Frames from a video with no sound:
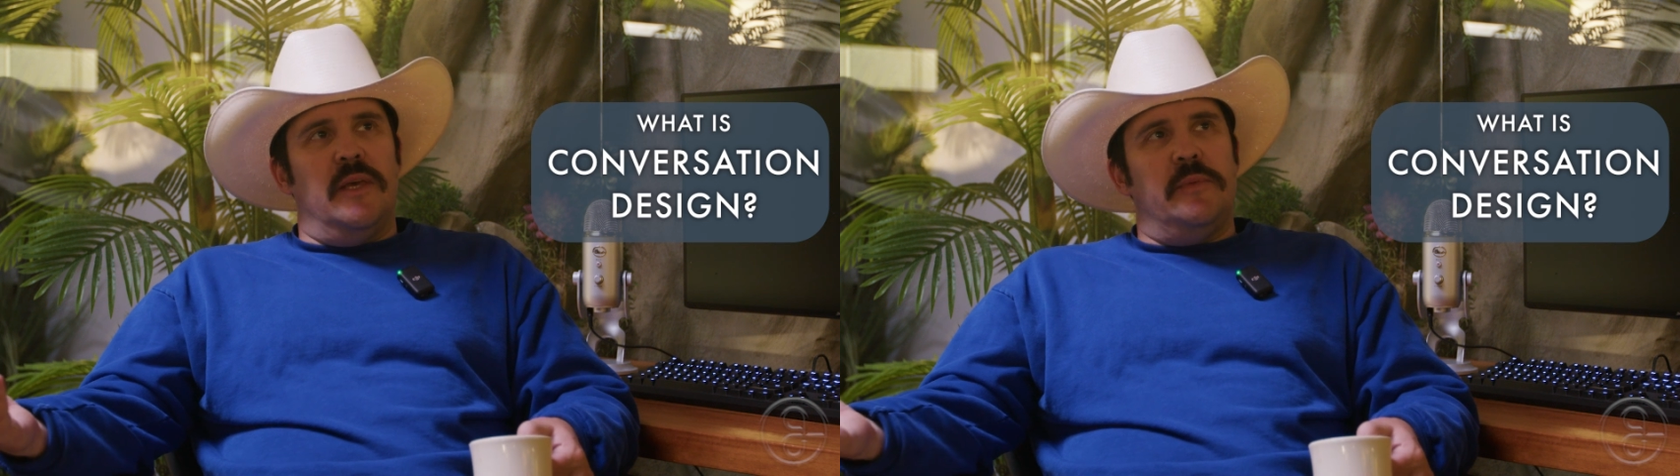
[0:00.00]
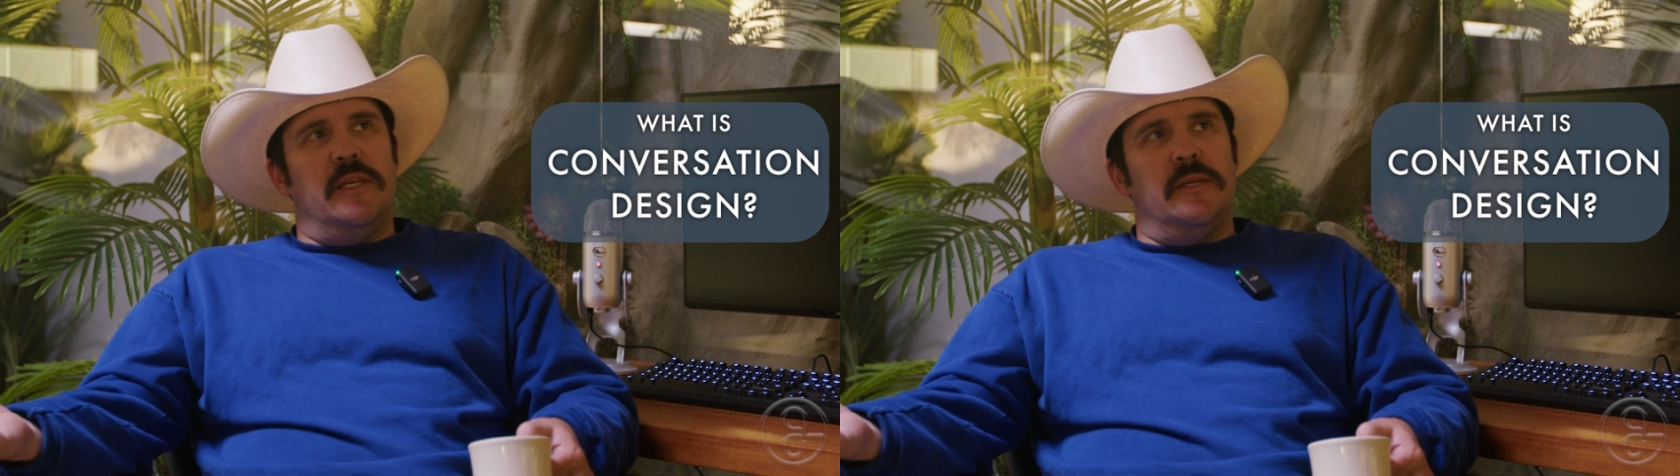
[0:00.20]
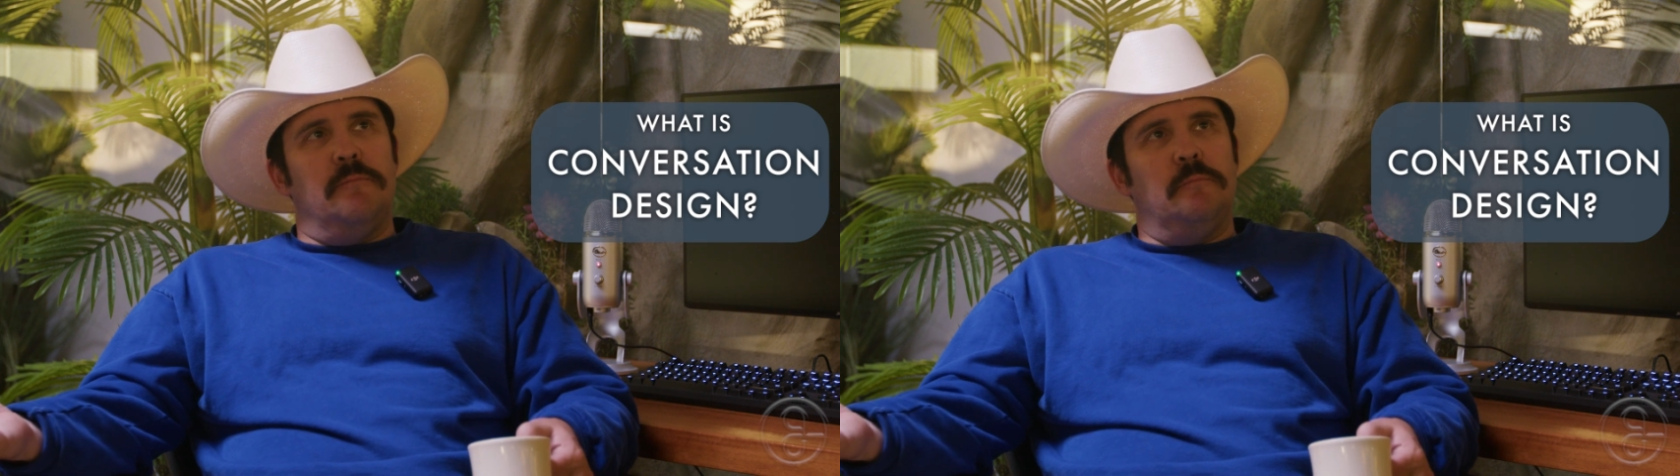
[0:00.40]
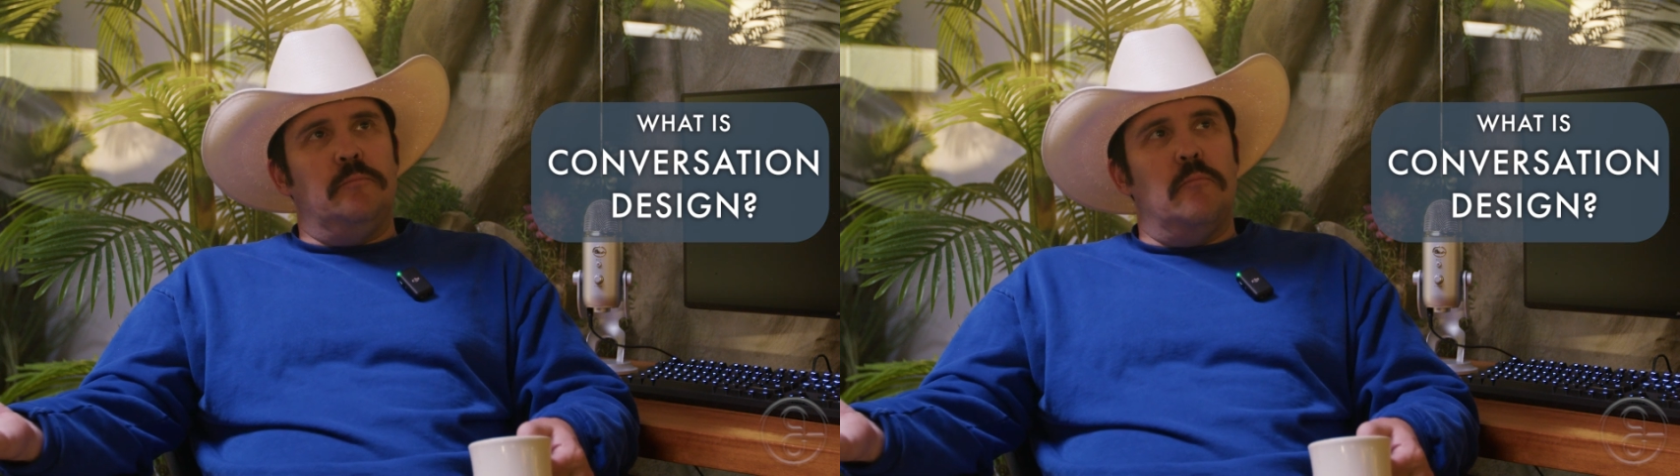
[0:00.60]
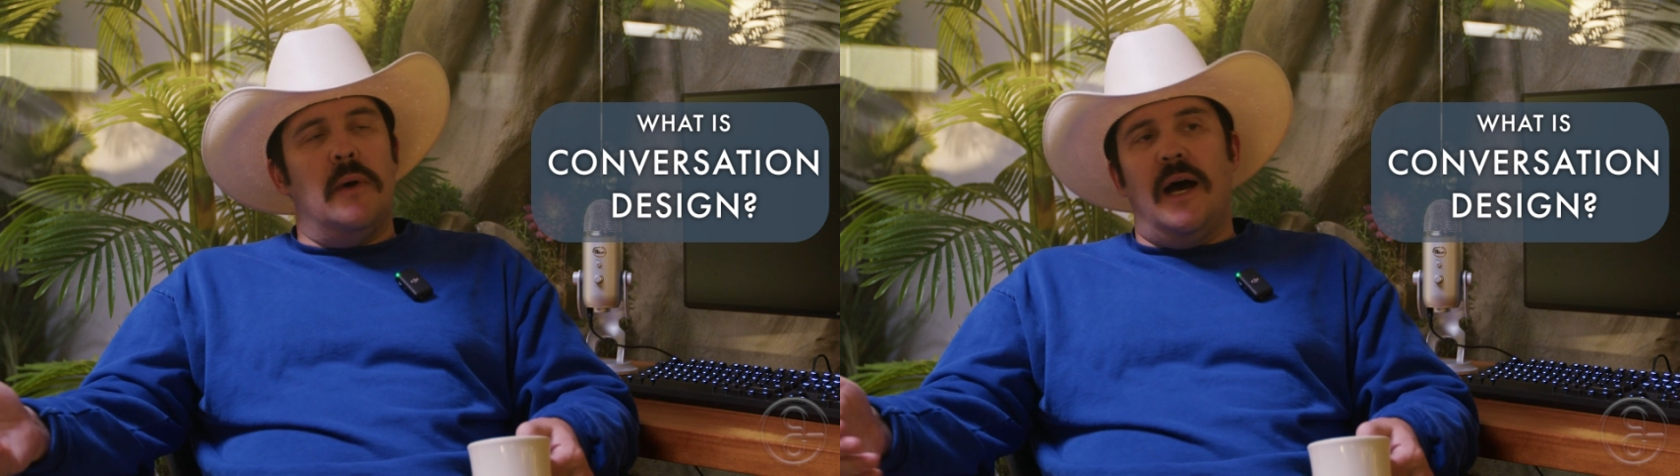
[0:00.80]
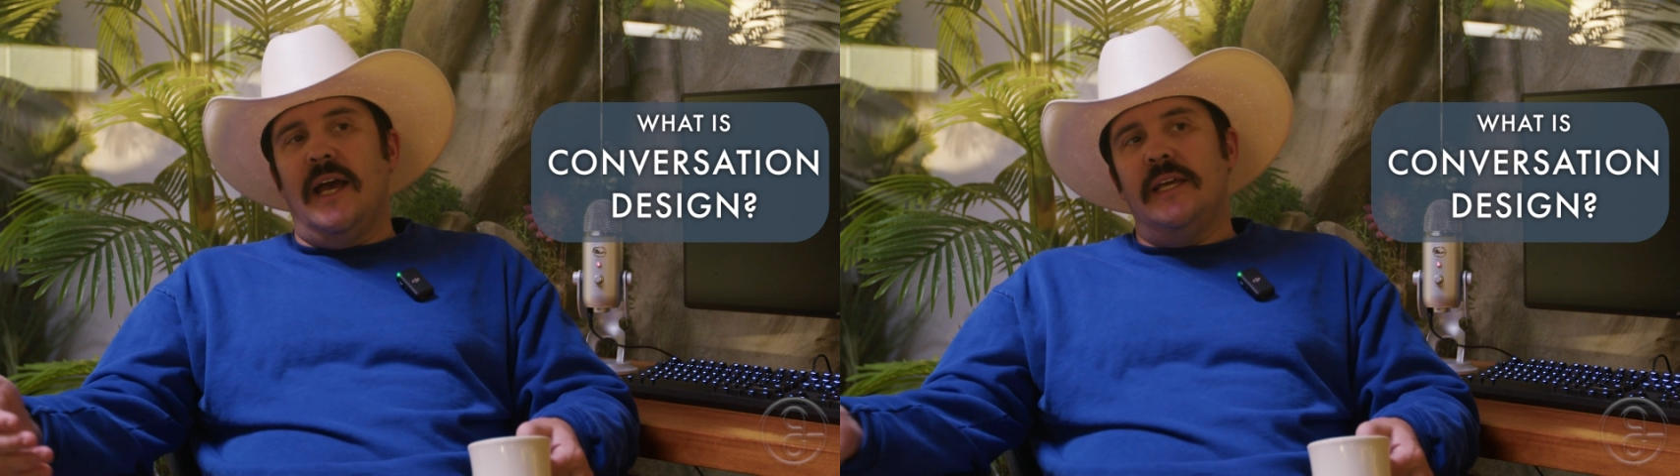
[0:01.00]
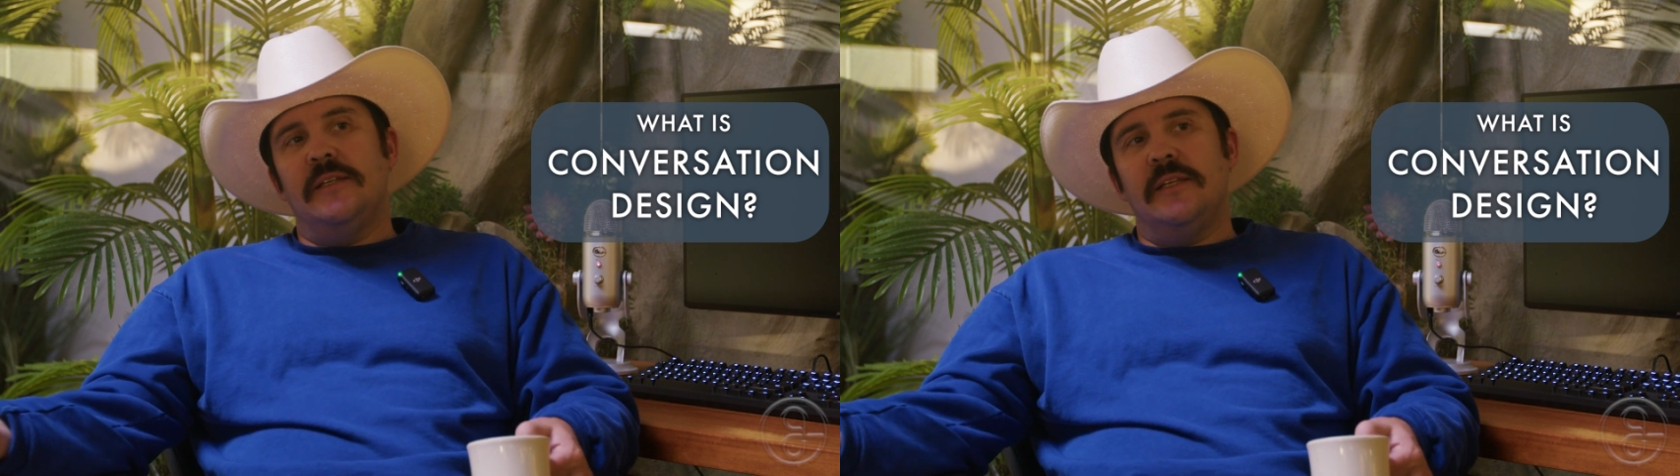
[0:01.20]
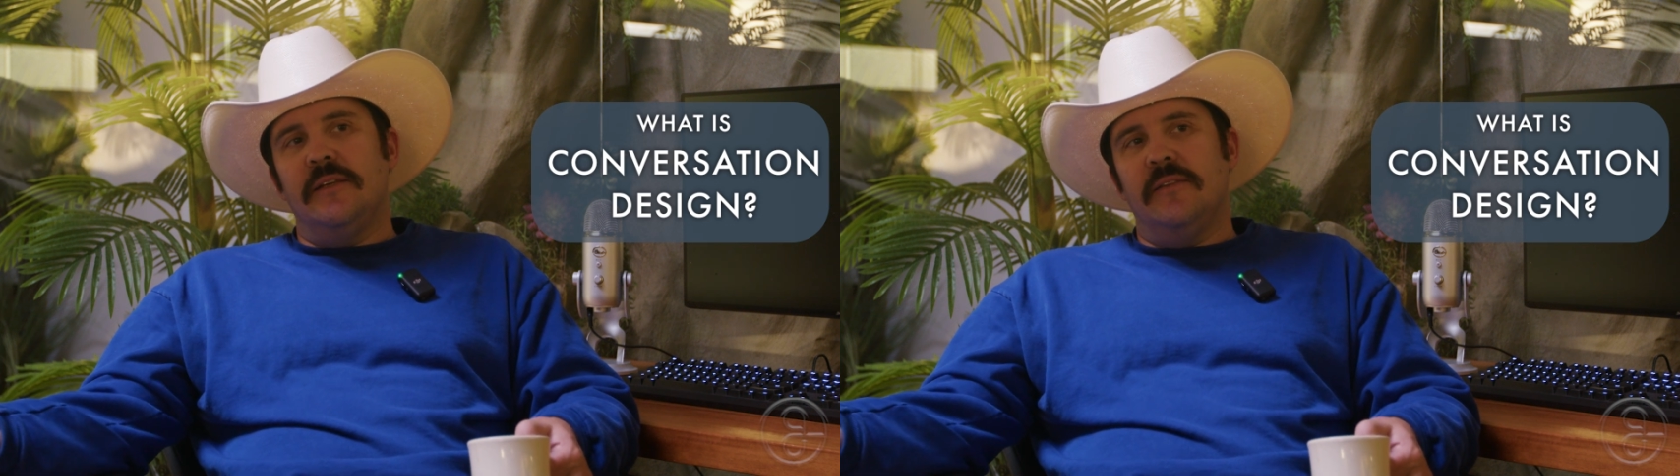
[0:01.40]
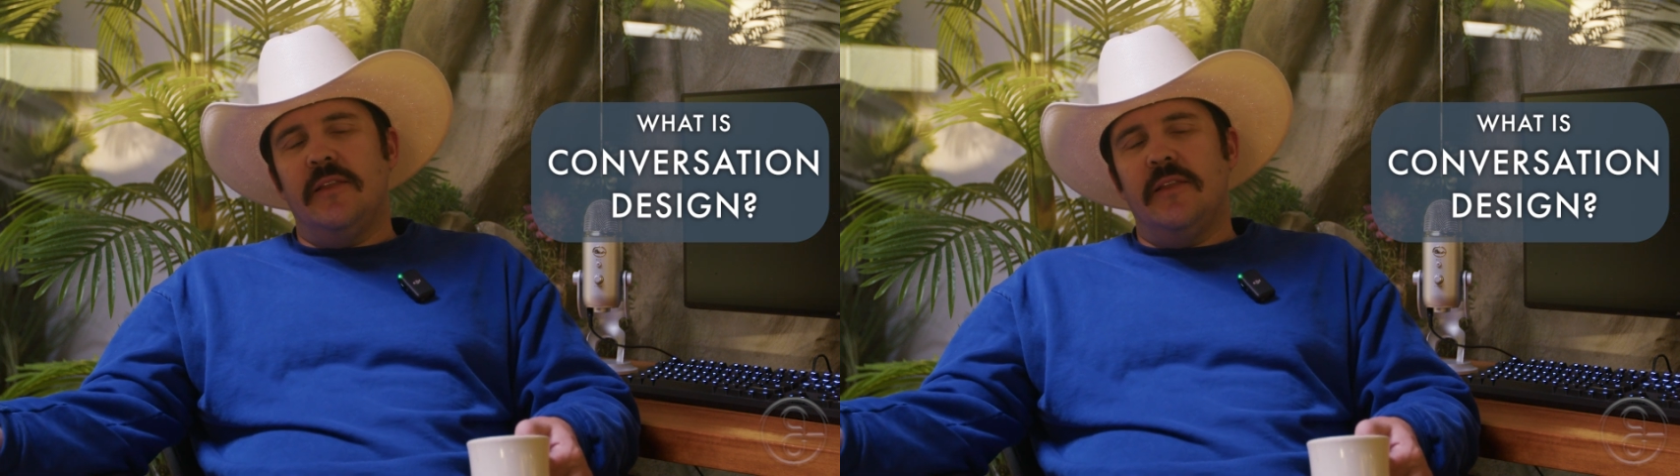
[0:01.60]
maybe mind